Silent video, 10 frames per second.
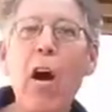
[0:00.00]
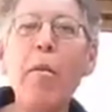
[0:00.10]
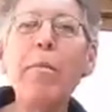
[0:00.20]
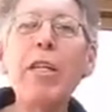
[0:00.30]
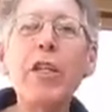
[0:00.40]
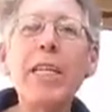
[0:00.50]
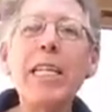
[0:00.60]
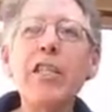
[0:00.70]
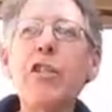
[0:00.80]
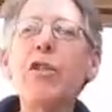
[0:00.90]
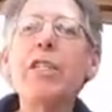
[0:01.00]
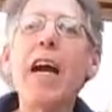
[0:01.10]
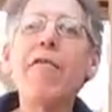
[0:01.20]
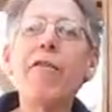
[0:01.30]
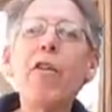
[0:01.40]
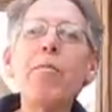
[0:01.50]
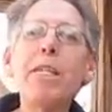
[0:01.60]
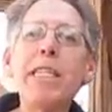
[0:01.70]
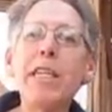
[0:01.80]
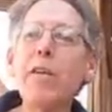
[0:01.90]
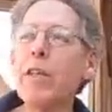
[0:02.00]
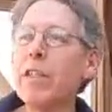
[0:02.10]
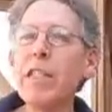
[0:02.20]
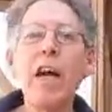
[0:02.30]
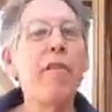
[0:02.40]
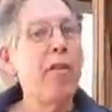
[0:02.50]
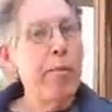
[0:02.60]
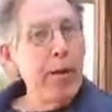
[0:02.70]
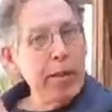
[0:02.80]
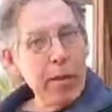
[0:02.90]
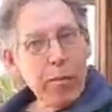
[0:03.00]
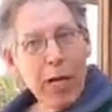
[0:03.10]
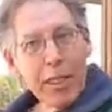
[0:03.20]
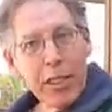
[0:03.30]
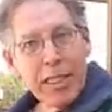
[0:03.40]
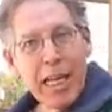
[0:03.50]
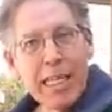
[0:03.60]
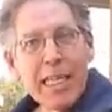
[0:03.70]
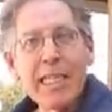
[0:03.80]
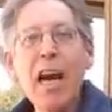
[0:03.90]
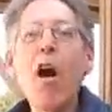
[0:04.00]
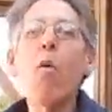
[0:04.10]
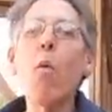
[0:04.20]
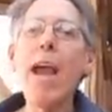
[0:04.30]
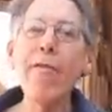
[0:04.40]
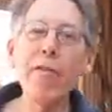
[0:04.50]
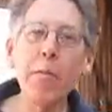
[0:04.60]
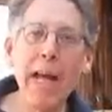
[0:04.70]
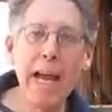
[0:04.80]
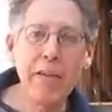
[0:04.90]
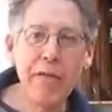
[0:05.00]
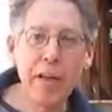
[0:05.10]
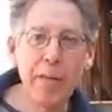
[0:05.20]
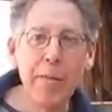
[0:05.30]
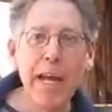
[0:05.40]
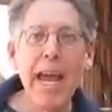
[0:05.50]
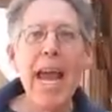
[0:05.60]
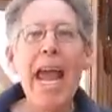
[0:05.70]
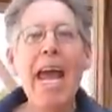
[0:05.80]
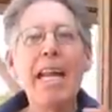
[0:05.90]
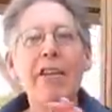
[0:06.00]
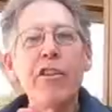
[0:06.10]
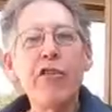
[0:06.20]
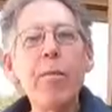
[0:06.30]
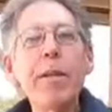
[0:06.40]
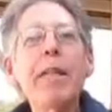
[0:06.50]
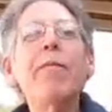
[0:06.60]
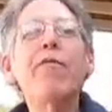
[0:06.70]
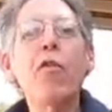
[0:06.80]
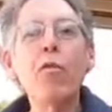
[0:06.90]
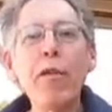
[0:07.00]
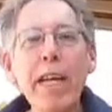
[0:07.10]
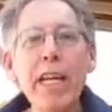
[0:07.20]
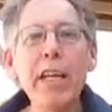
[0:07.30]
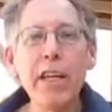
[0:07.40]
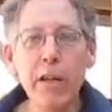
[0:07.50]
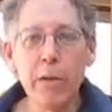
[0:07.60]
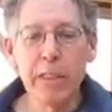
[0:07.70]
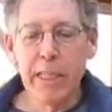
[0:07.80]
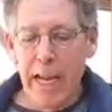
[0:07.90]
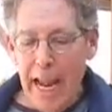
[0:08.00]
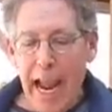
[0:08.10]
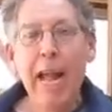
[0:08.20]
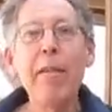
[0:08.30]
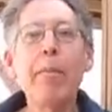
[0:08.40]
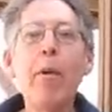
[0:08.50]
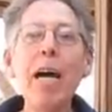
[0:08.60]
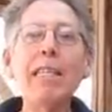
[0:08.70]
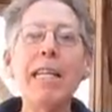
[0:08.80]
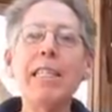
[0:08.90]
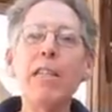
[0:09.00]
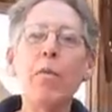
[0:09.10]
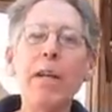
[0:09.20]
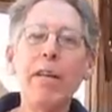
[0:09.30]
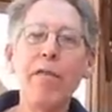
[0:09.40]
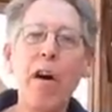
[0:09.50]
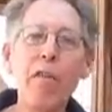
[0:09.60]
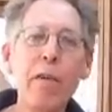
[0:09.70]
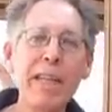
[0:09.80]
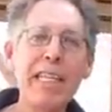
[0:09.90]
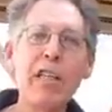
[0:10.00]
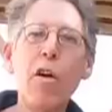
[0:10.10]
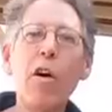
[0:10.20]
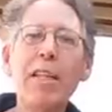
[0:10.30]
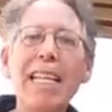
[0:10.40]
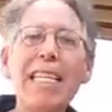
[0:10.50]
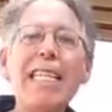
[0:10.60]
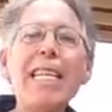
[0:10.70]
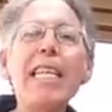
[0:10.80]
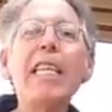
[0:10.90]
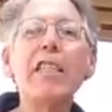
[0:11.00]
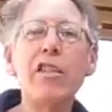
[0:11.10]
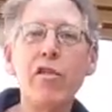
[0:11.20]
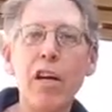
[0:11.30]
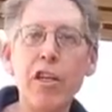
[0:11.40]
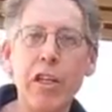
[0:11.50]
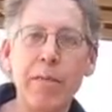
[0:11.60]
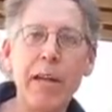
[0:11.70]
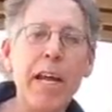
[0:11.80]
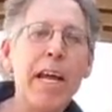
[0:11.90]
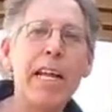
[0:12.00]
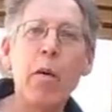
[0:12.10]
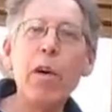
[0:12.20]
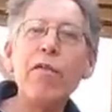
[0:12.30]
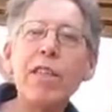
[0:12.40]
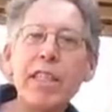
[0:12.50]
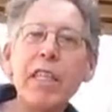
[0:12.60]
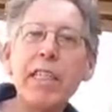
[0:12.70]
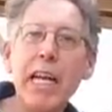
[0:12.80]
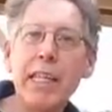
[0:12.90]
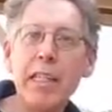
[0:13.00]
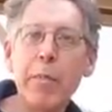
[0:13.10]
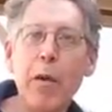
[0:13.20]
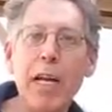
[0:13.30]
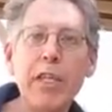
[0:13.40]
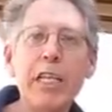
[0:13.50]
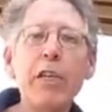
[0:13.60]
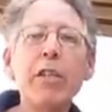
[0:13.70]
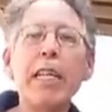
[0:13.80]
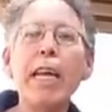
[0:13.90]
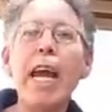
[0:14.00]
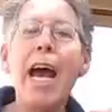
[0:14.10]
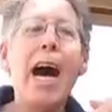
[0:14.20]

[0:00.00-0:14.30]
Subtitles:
and our mission is to divert materials from building projects like this away from landfill and distribute them for reuse. And the process that we involve with is called deconstruction. Now, we facilitate this project using